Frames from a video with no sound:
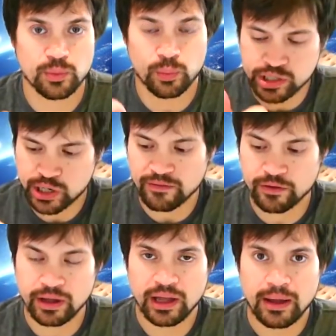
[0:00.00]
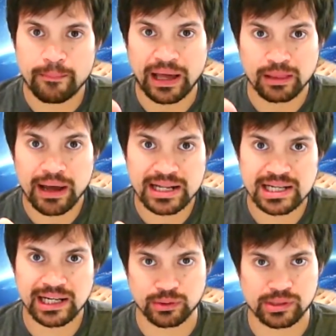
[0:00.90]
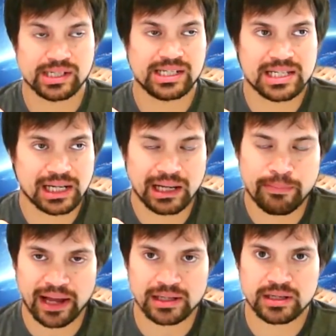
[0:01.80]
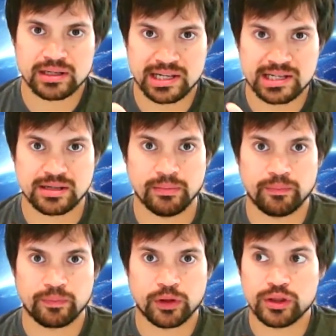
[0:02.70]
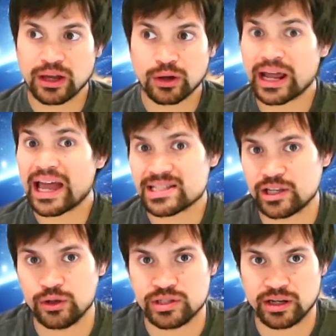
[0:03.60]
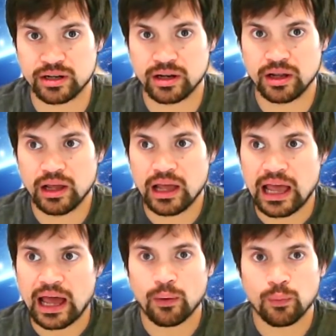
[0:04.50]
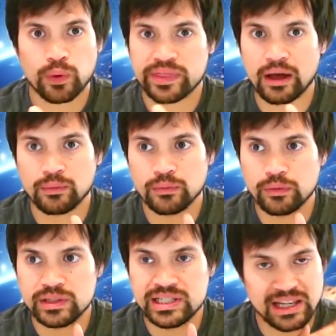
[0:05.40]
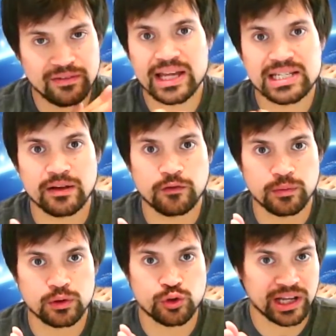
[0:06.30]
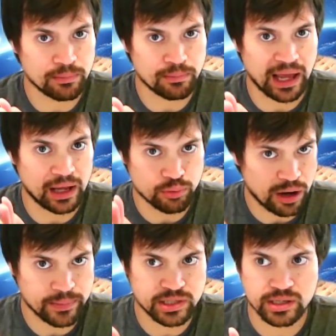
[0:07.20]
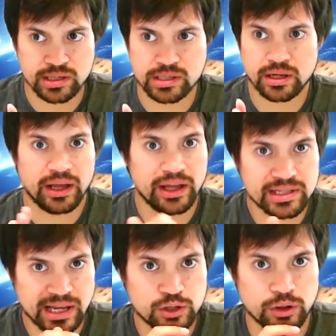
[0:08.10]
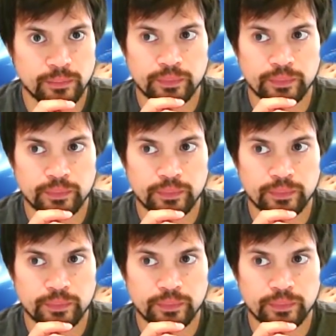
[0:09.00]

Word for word: So once you have a mathematically or statistically backed system, you then got to execute it without deviating from the trading plan parameters, etc.